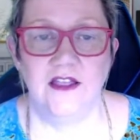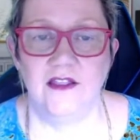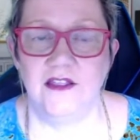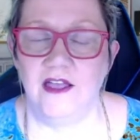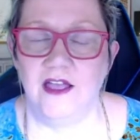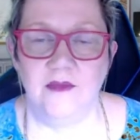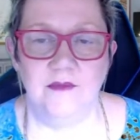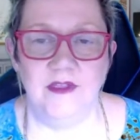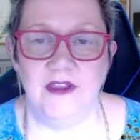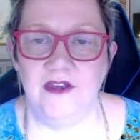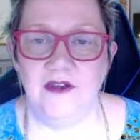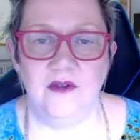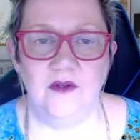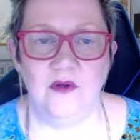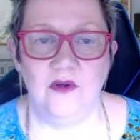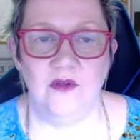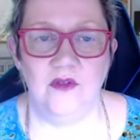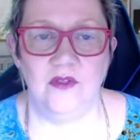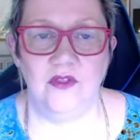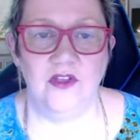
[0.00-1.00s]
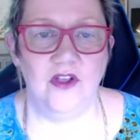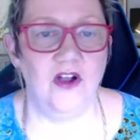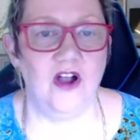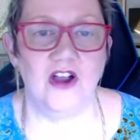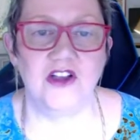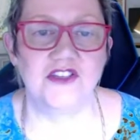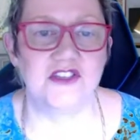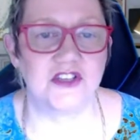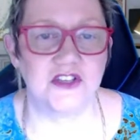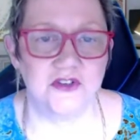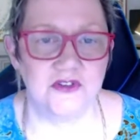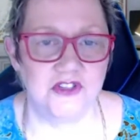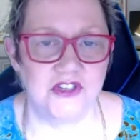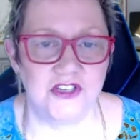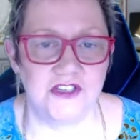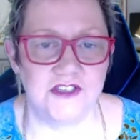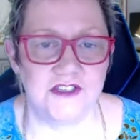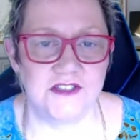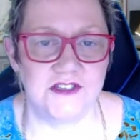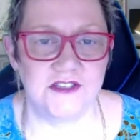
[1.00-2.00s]
I mean, there are
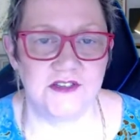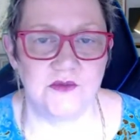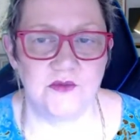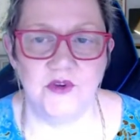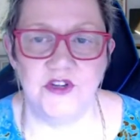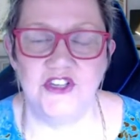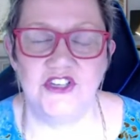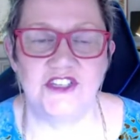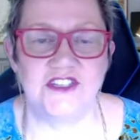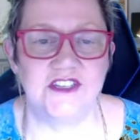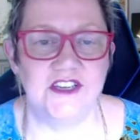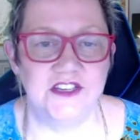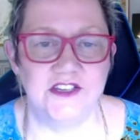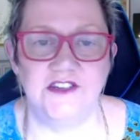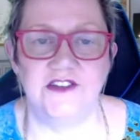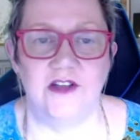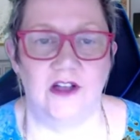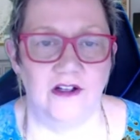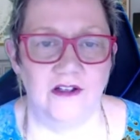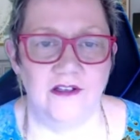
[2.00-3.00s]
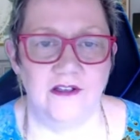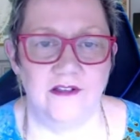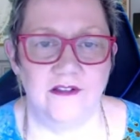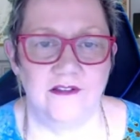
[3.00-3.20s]
solutions. We just need to talk.